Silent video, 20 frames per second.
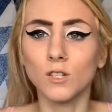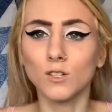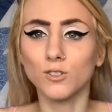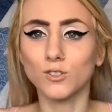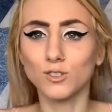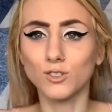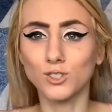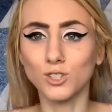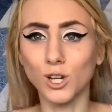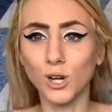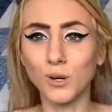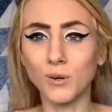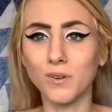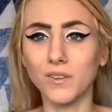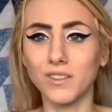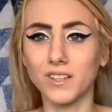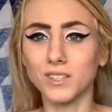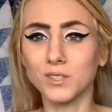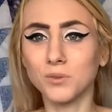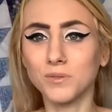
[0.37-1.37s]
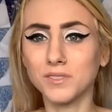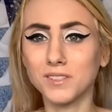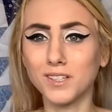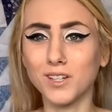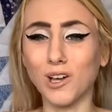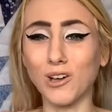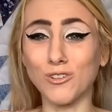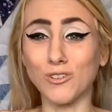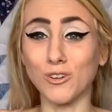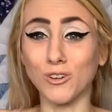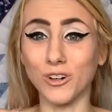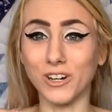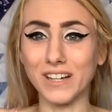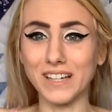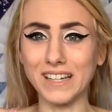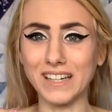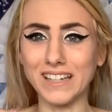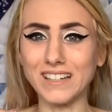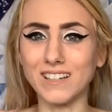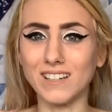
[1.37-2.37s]
So this was a
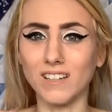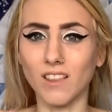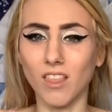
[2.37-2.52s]
great...